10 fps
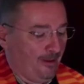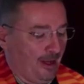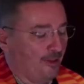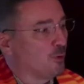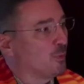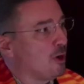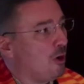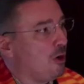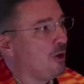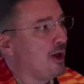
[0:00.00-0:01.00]
and that we
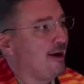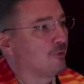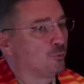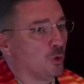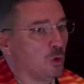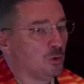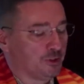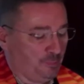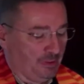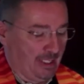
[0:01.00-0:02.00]
all have a role to
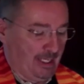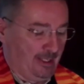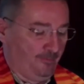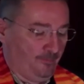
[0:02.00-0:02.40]
play